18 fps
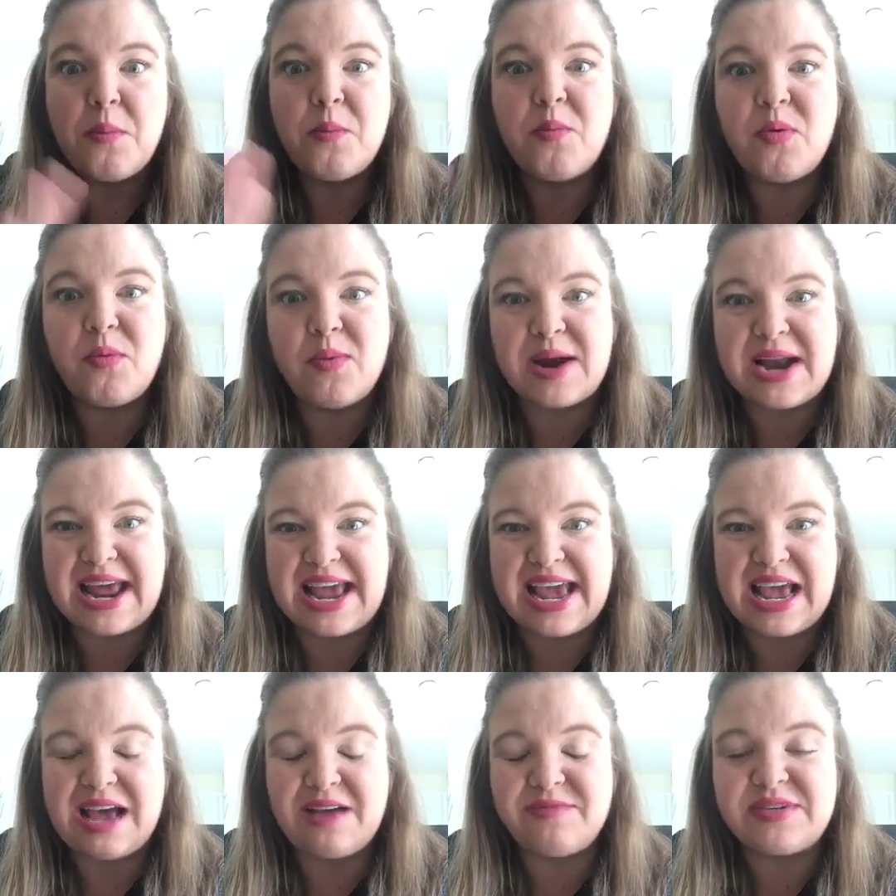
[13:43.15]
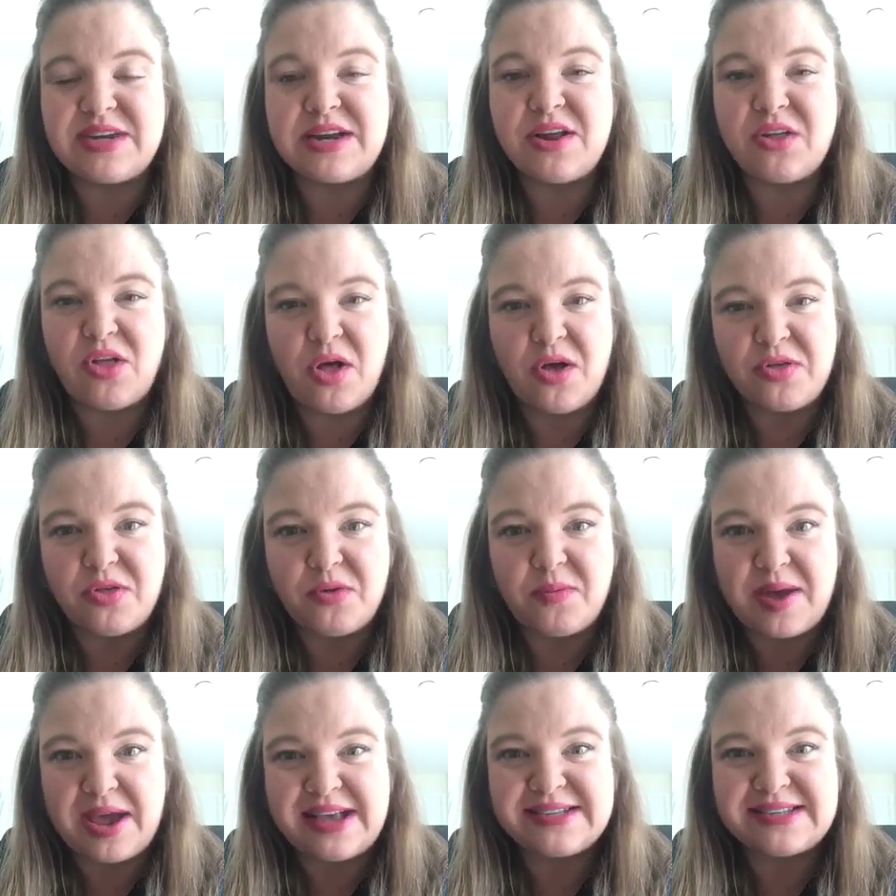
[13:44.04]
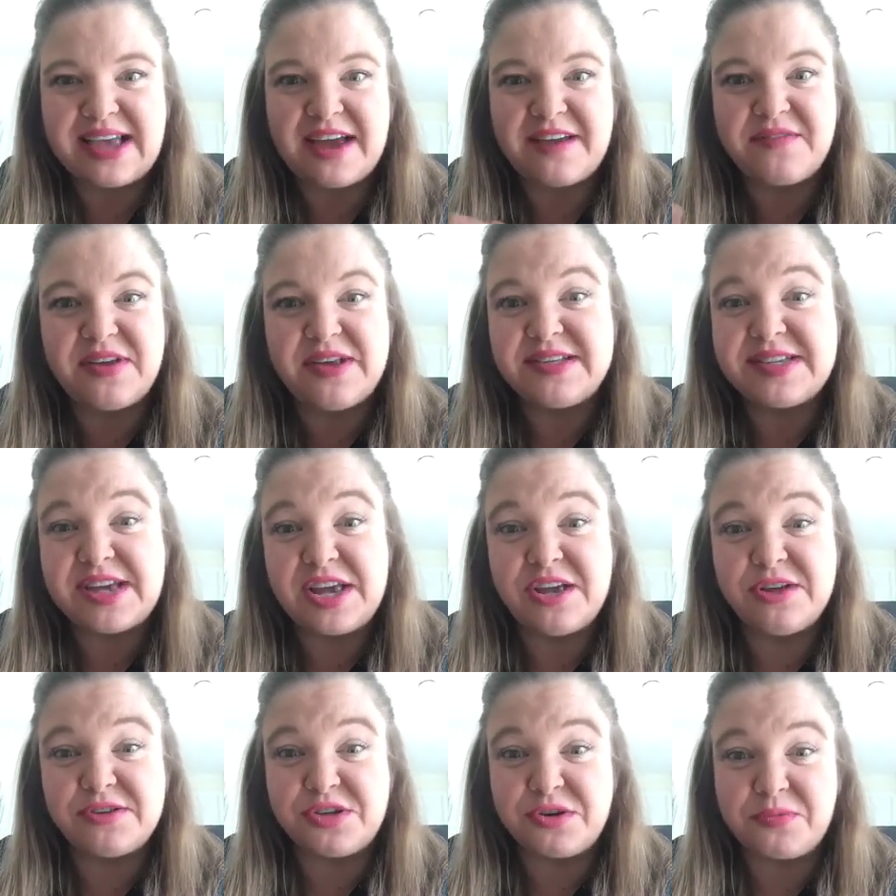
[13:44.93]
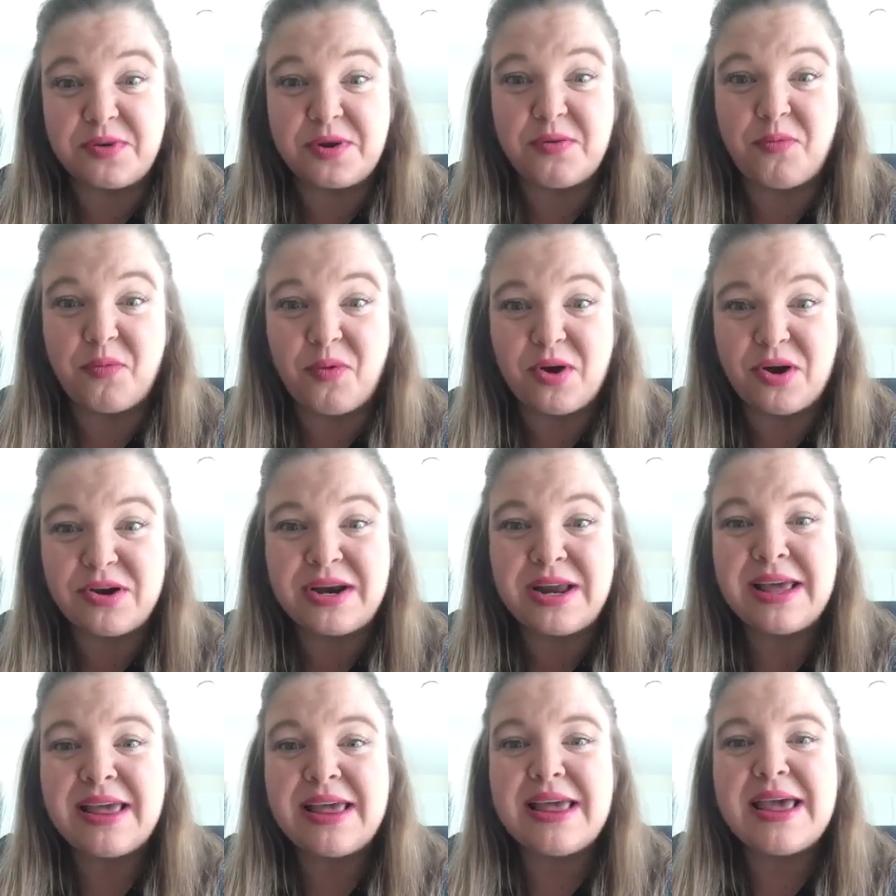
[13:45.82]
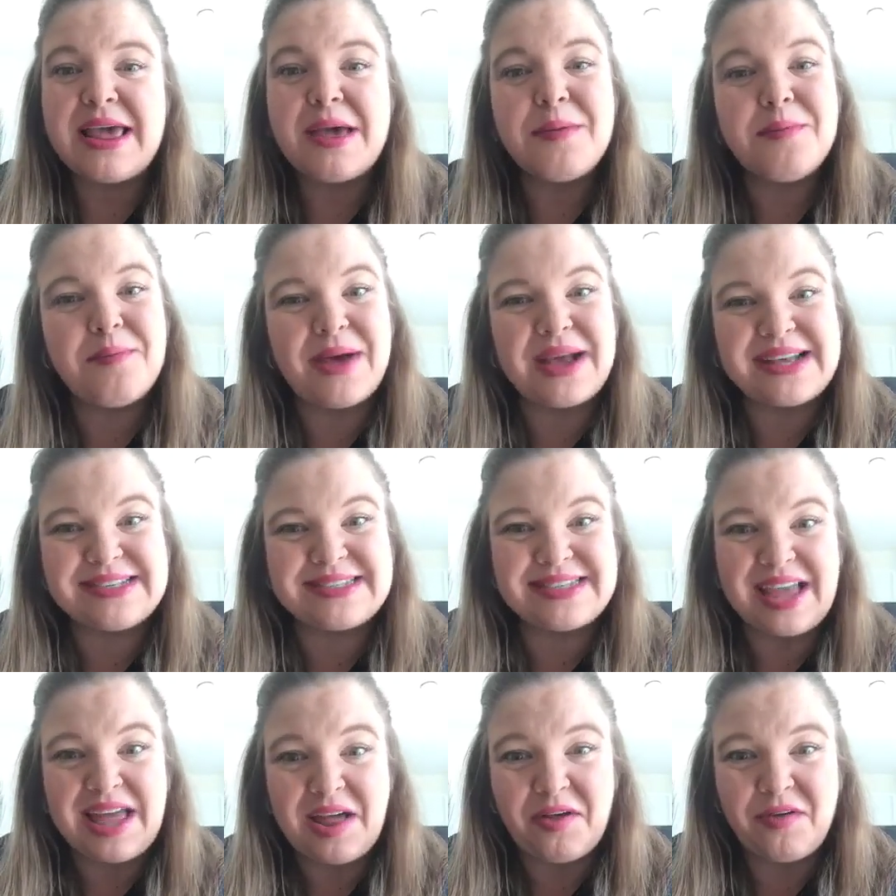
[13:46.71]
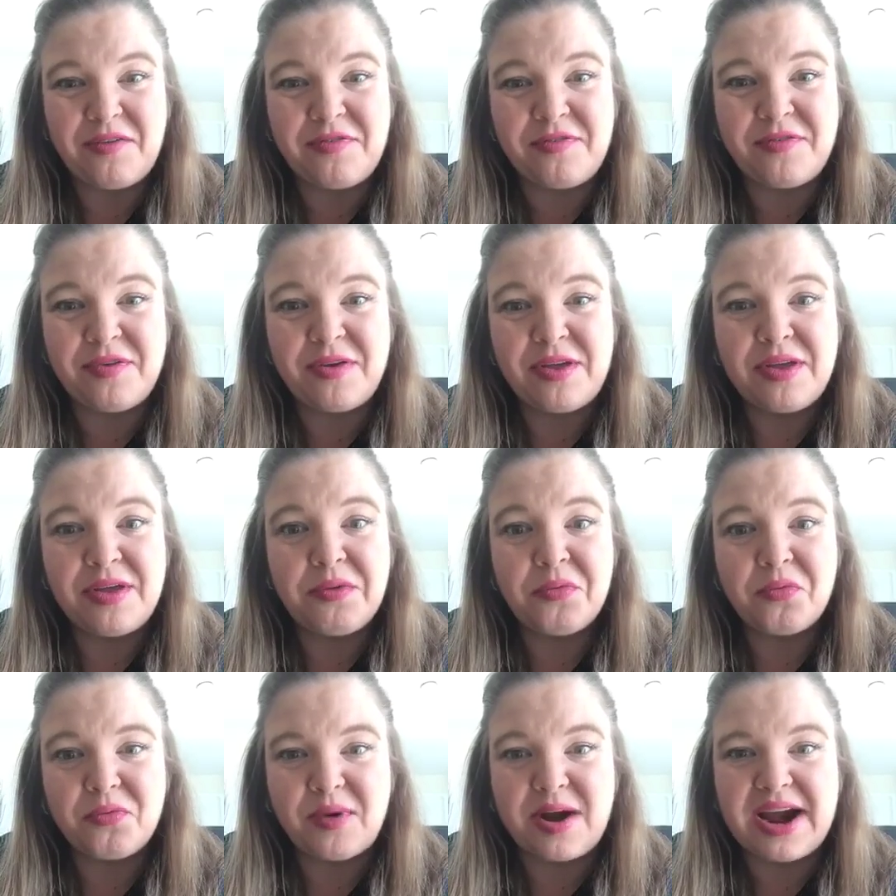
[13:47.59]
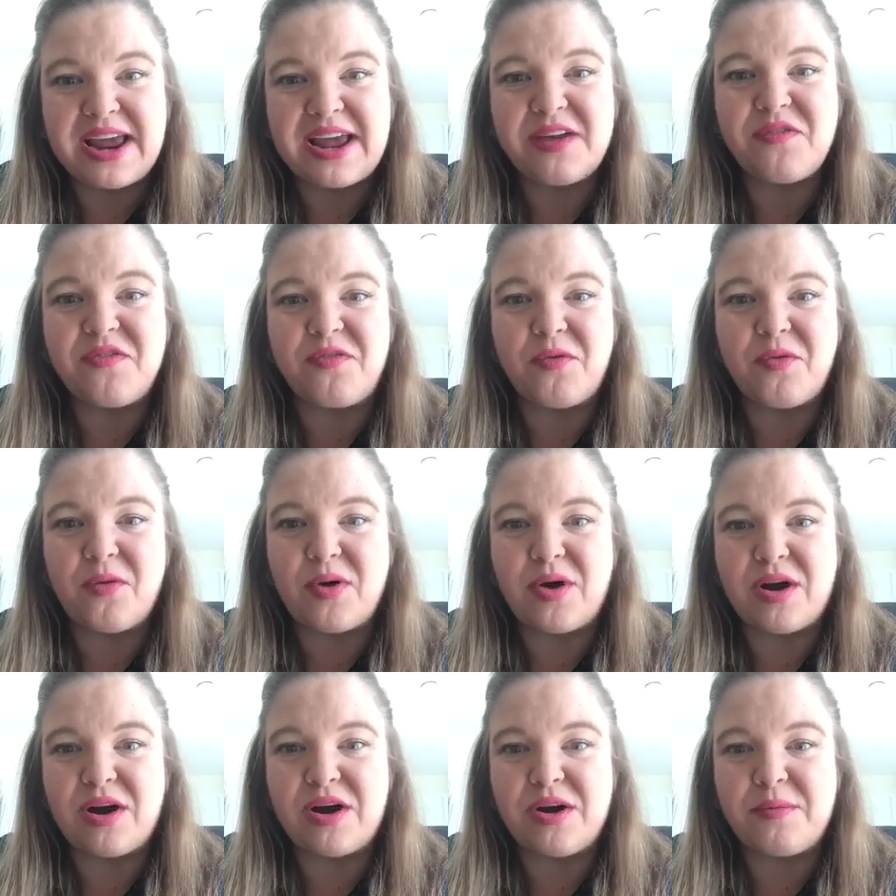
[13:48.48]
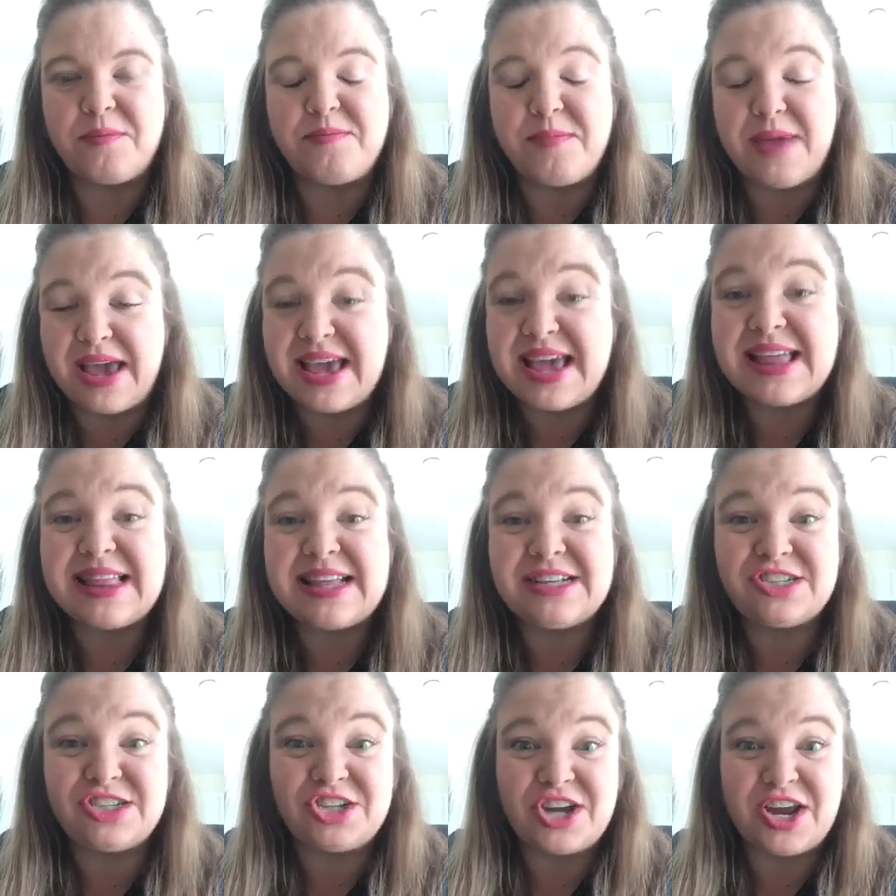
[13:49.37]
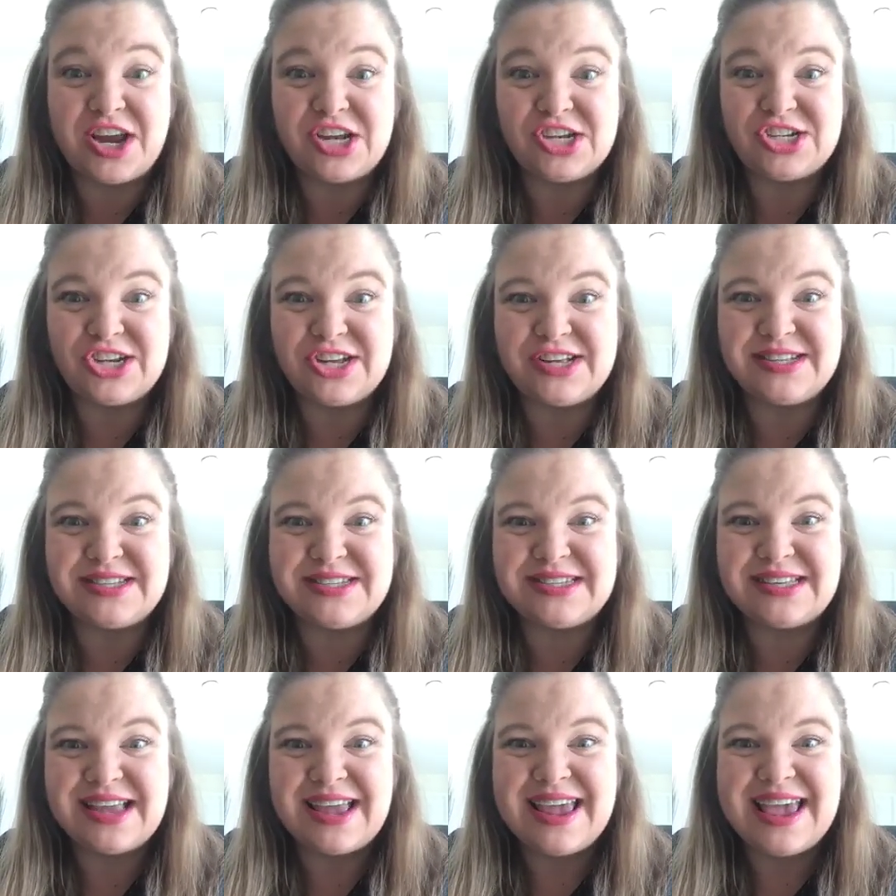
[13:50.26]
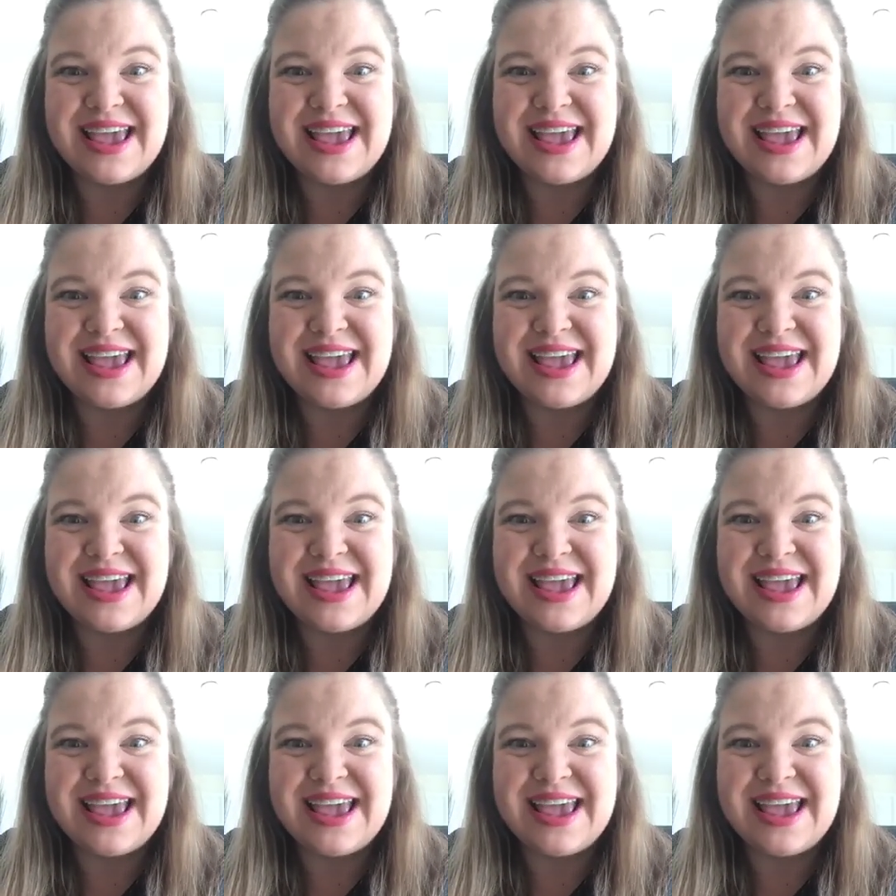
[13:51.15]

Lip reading: but what I have done along the way is I've continued to reward myself, right, for making these changes.